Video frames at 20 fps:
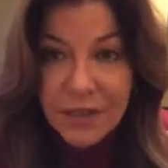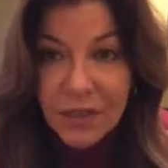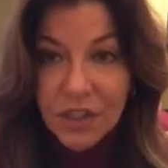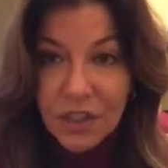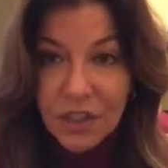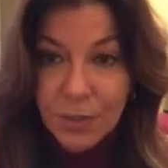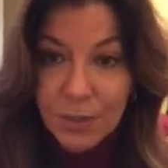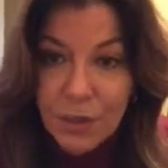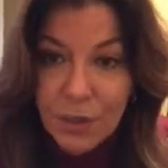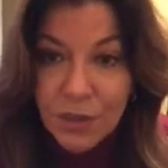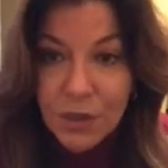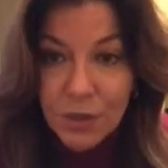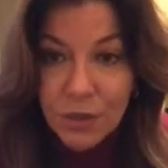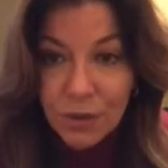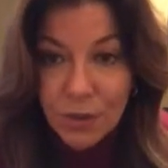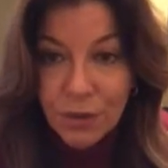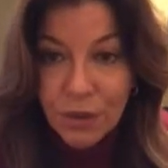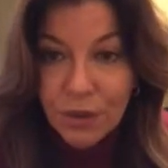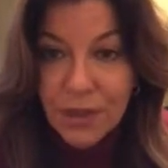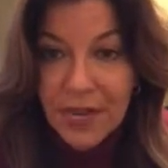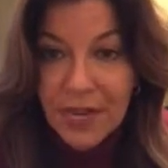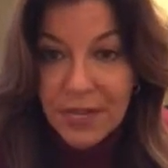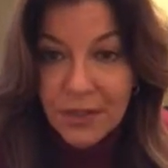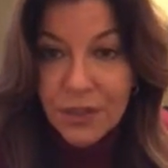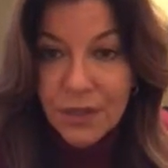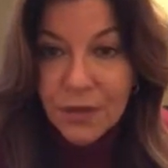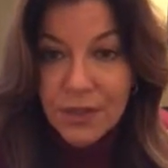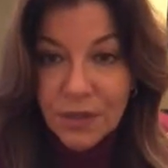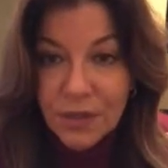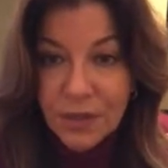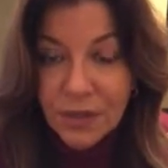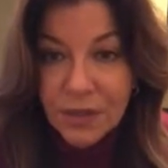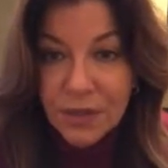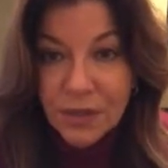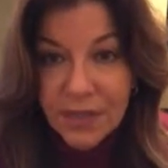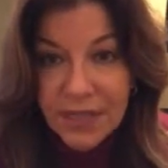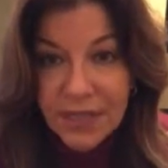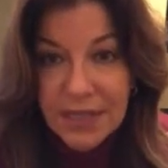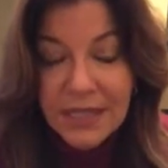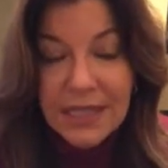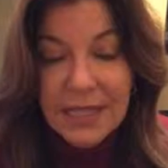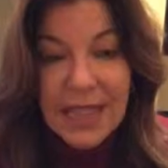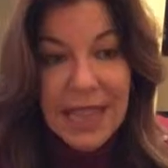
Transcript: ship-to-shore answering service